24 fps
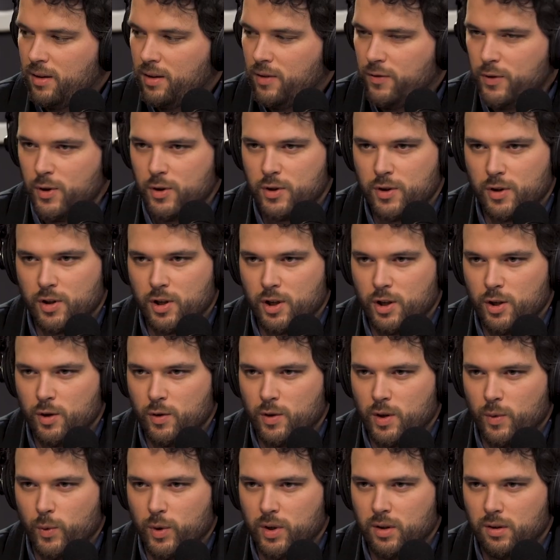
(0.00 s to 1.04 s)
in the future to
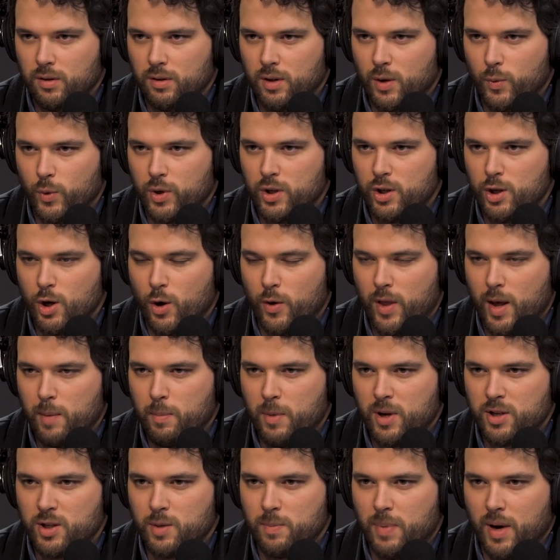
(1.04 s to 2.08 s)
you, they wouldn't they wouldn't know that
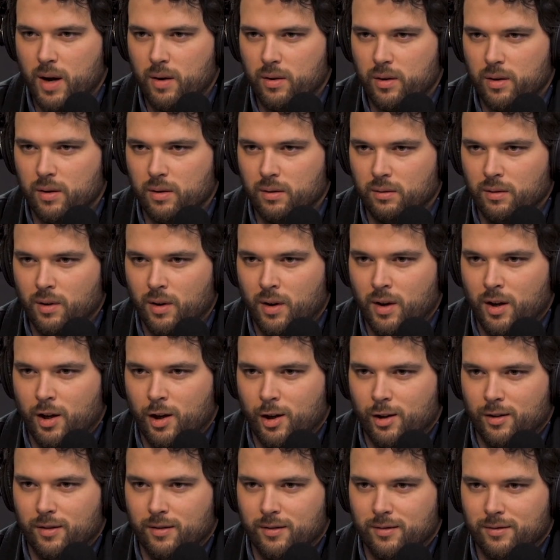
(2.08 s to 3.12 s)
much about you.
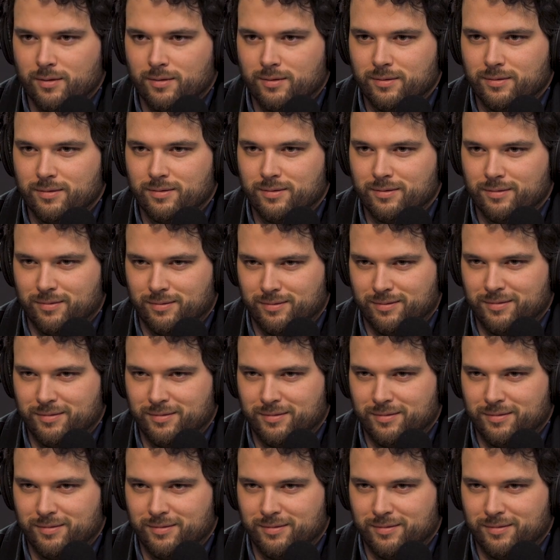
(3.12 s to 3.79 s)
Well,